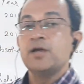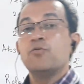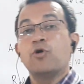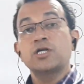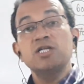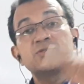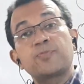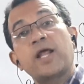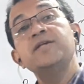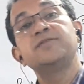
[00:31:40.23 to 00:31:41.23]
What is
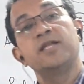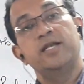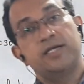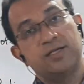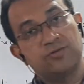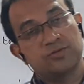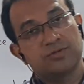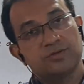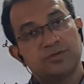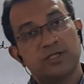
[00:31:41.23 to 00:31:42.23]
price relative?
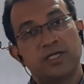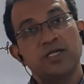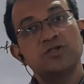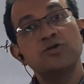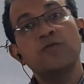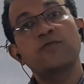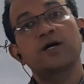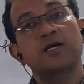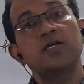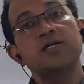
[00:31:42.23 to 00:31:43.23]
The ratio of
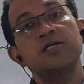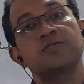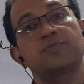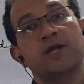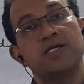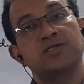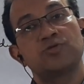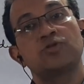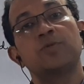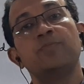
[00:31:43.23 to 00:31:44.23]
current year's price
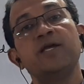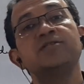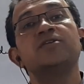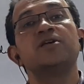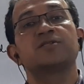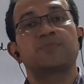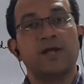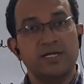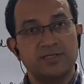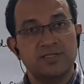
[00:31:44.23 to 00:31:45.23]
to the base year's
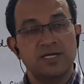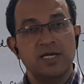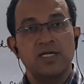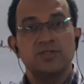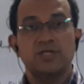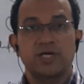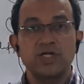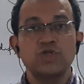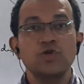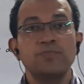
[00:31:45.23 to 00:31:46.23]
price. The
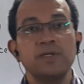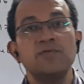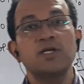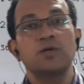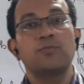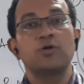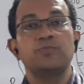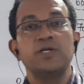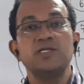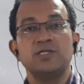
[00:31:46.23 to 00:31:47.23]
ratio P1
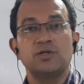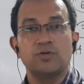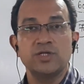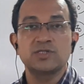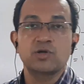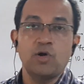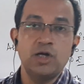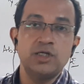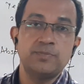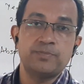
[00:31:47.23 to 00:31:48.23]
upon P0 is
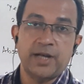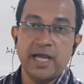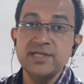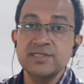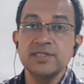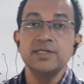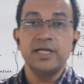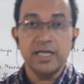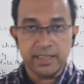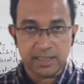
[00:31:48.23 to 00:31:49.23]
called price
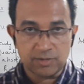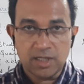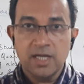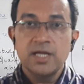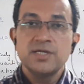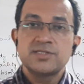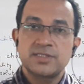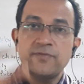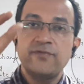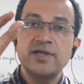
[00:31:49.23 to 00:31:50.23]
relative.
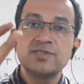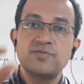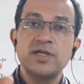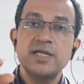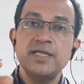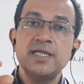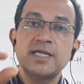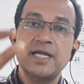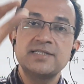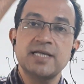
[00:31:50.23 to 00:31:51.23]
Suffix 1
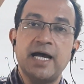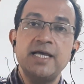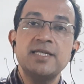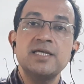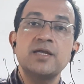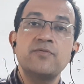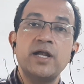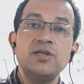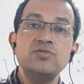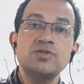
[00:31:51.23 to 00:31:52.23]
indicates higher year
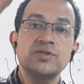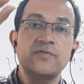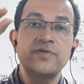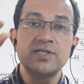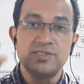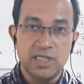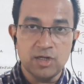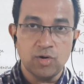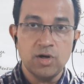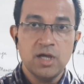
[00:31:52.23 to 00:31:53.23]
value, suffix
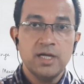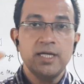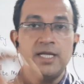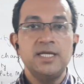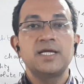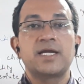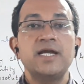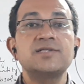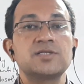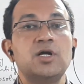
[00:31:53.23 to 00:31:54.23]
0
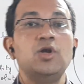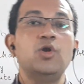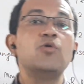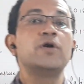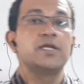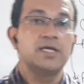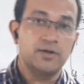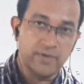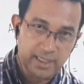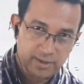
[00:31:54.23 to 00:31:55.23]
indicates lower year
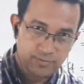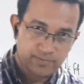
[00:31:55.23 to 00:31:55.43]
value.